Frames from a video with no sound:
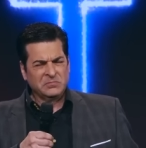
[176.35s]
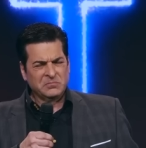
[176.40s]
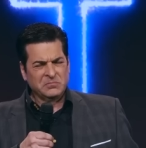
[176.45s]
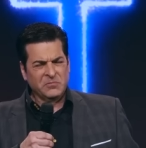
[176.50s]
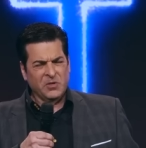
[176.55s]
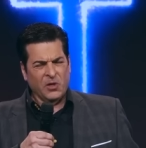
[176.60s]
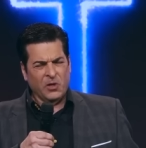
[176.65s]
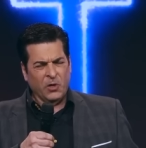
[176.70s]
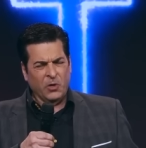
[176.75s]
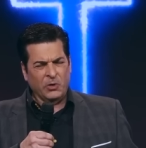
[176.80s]

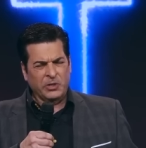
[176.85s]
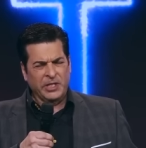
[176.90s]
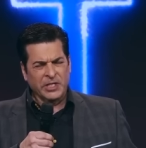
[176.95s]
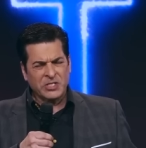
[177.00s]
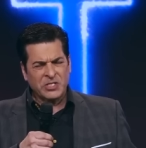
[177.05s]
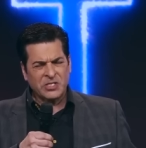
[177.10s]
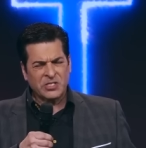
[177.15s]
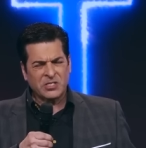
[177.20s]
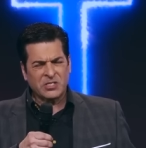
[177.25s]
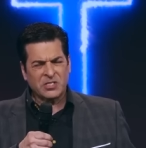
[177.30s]
the
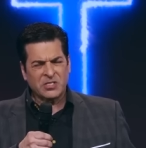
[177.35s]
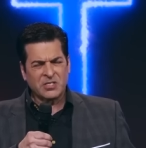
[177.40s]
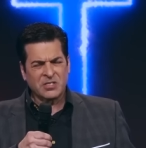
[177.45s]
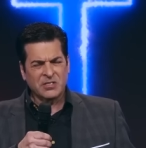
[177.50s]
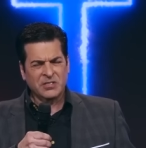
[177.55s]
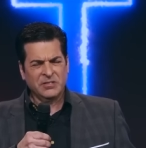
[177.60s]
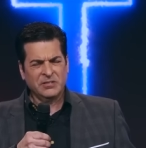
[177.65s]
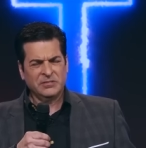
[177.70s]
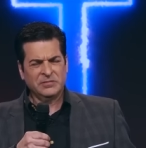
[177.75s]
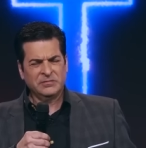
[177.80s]
locusts,
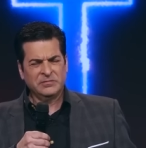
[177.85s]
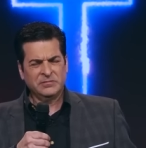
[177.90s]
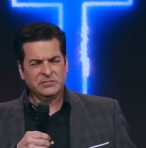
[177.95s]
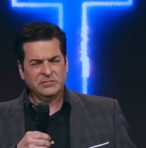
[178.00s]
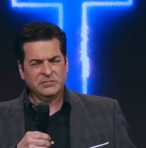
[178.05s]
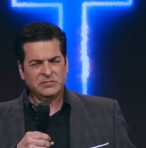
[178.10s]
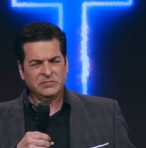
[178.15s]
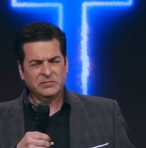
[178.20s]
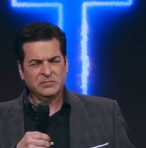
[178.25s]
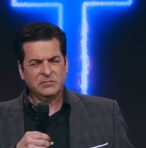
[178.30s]

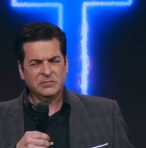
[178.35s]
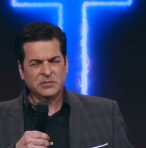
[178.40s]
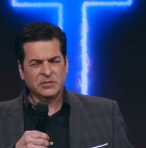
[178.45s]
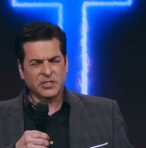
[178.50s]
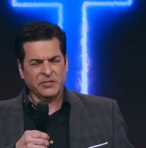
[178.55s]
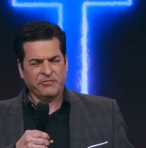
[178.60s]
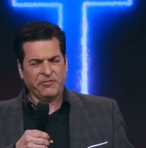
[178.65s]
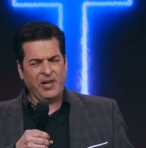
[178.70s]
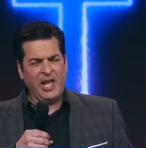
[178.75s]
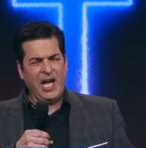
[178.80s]

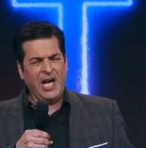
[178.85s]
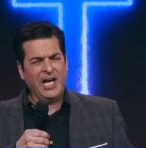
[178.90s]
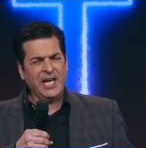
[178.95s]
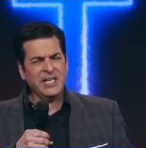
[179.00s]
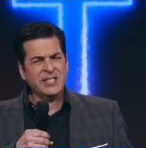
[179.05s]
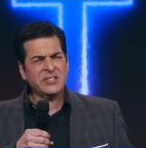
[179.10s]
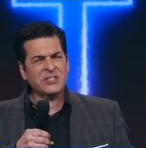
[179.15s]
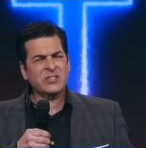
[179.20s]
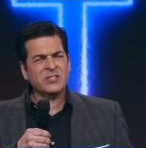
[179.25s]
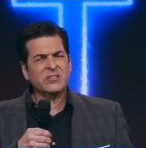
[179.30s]
the
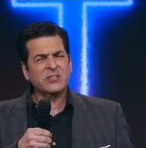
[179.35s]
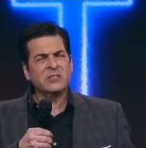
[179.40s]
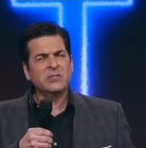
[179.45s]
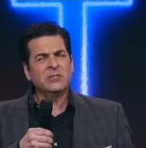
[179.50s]
flies?